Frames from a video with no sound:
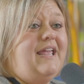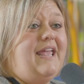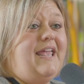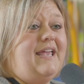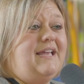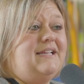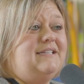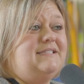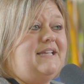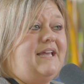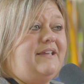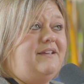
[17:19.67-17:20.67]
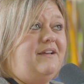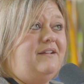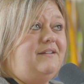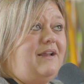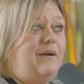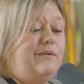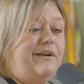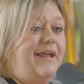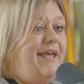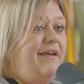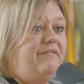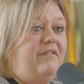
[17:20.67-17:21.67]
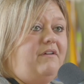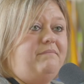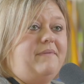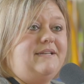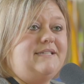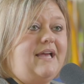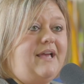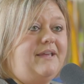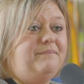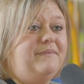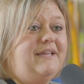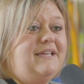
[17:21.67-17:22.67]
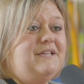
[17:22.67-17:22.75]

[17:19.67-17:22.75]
and I cut an hour and a half off my time.